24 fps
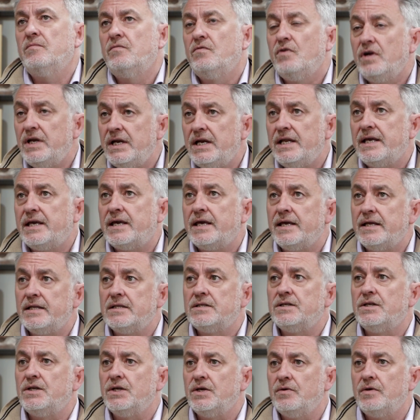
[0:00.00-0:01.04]
I'm really
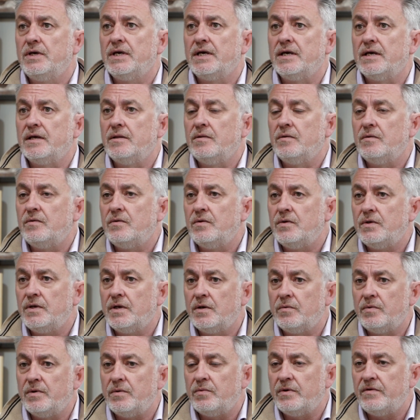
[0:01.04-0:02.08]
keen to do here, and that
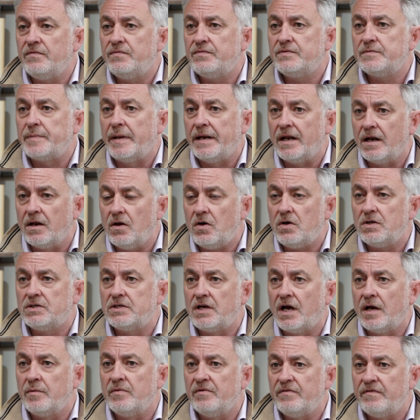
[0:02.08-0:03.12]
you know, we, have spent a lot of
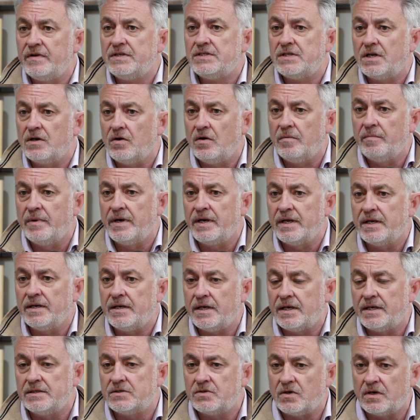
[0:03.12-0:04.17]
time, invested a lot of money
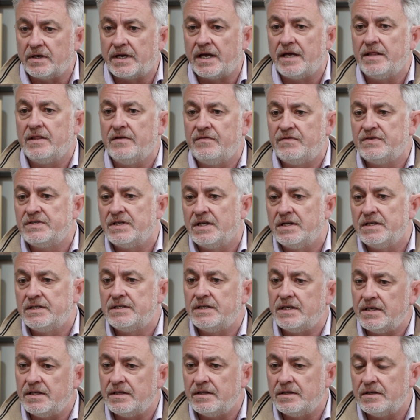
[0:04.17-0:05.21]
in, in sort of getting the
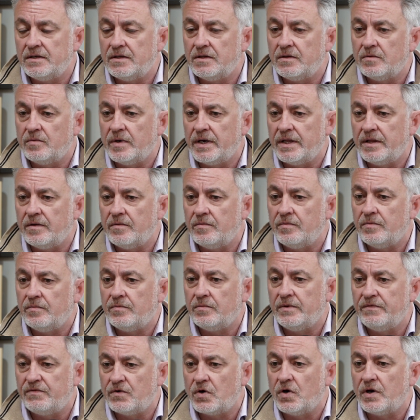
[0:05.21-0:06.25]
facility the, the, way that
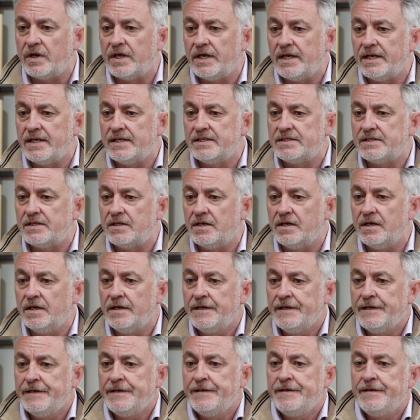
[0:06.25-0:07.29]
we've got it, is that
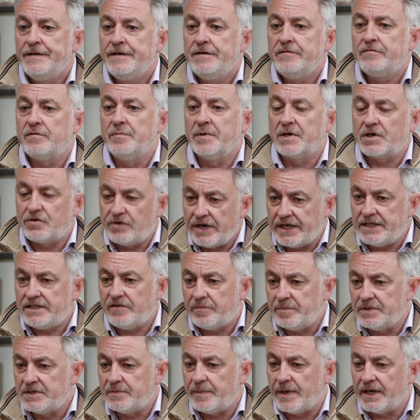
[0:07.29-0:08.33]
from a
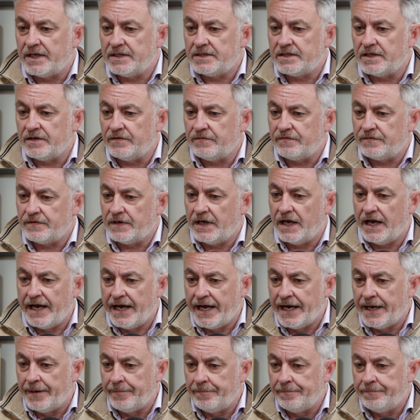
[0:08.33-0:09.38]
creative perspective,
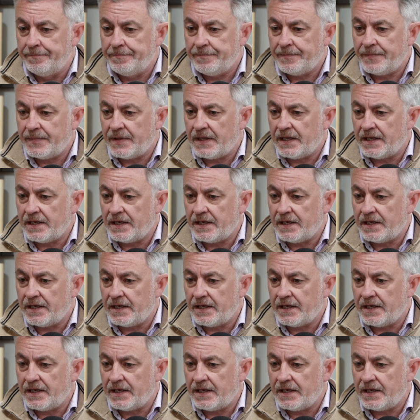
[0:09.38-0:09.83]
um,